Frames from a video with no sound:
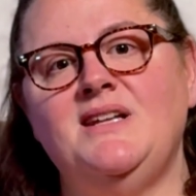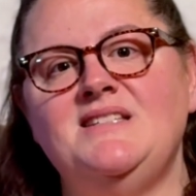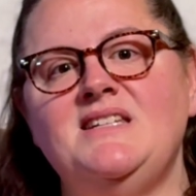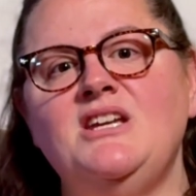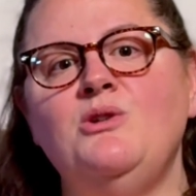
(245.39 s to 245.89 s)

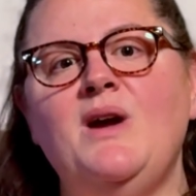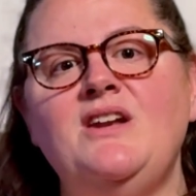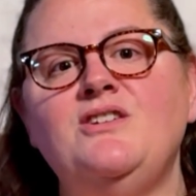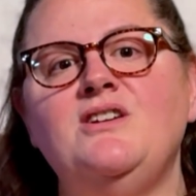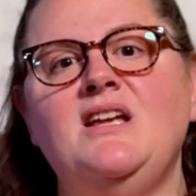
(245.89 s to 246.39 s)
let's say you
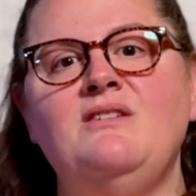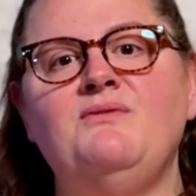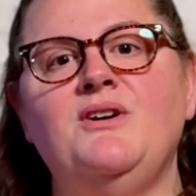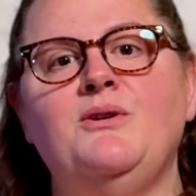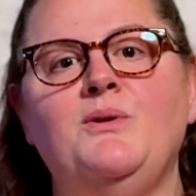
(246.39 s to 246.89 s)
entered
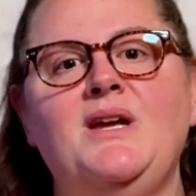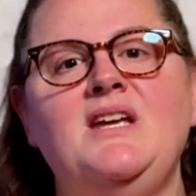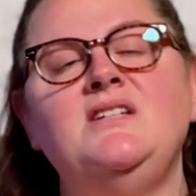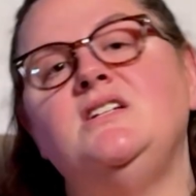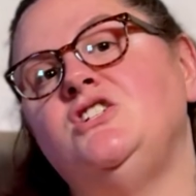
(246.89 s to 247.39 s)
info
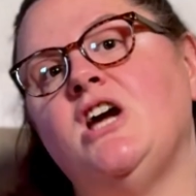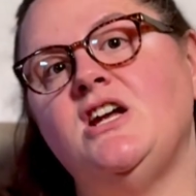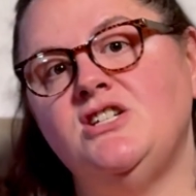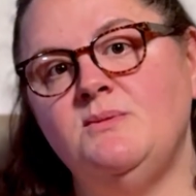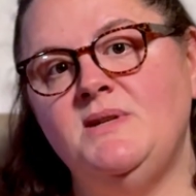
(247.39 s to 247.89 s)
into
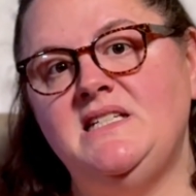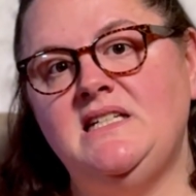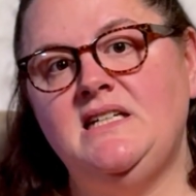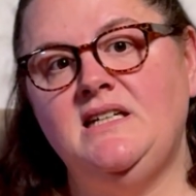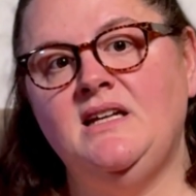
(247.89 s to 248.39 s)

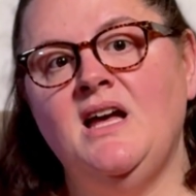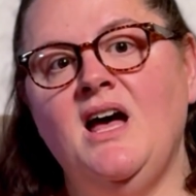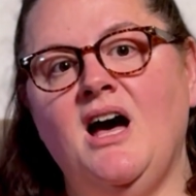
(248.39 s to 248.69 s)
ChatGPT